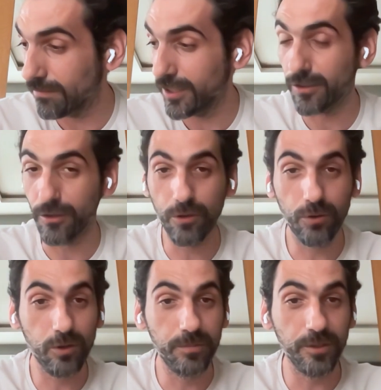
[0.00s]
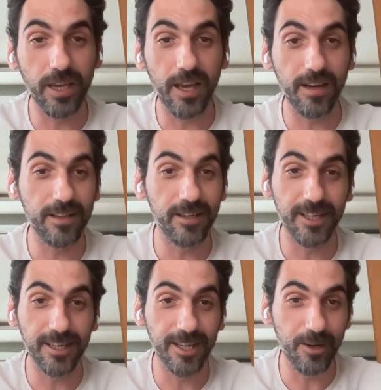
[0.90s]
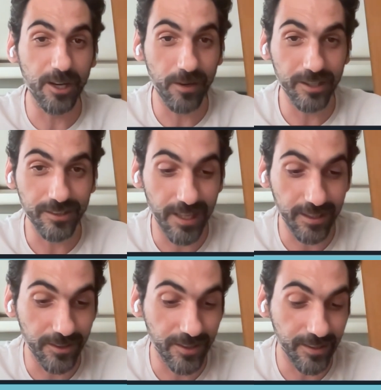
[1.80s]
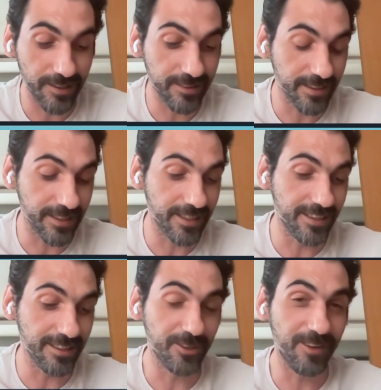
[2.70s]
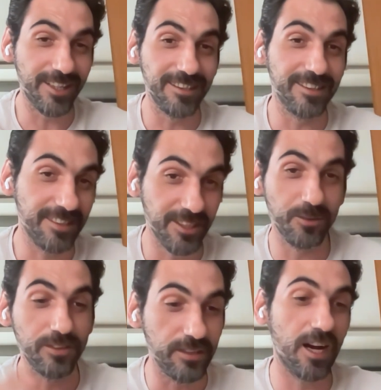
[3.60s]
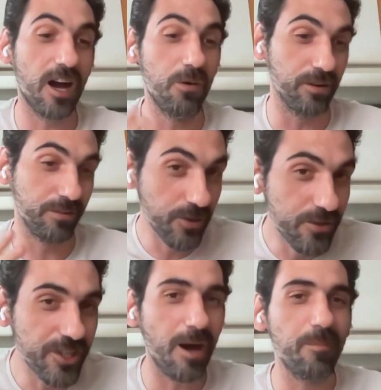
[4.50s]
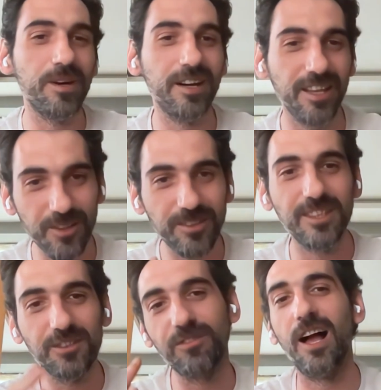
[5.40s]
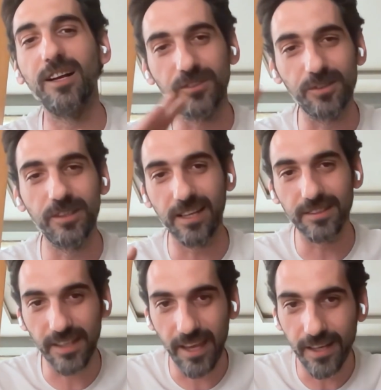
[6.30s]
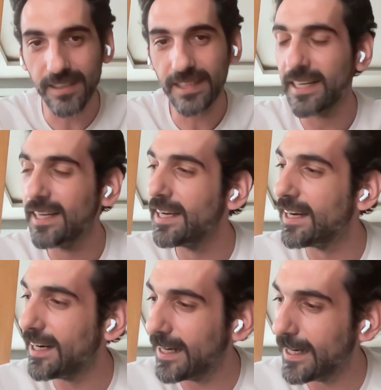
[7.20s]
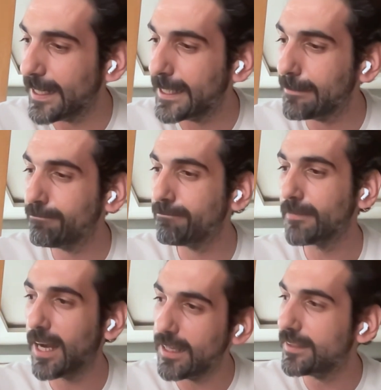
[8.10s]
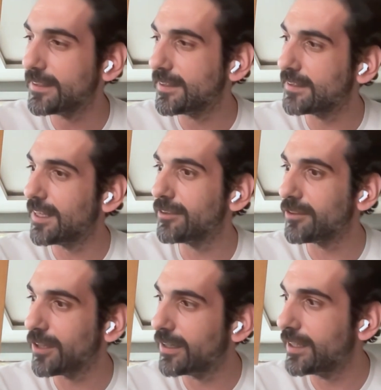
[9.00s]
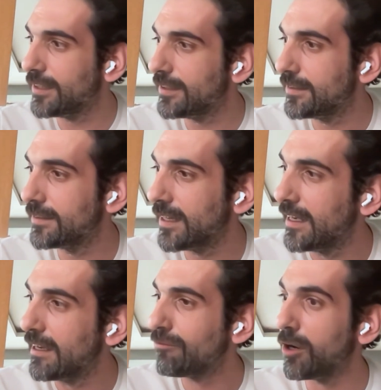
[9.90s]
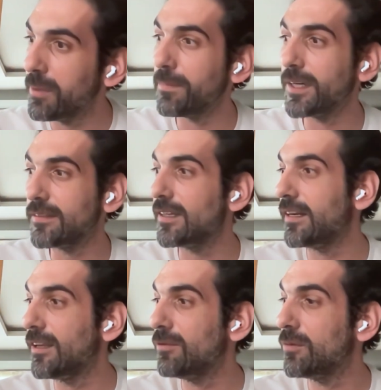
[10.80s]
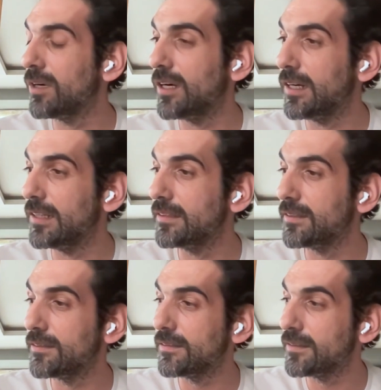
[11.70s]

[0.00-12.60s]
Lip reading: YouTube. You can go and watch that talk. It's quite interesting to see how a huge company uses Flux truly at scale. Other success stories for me personally was,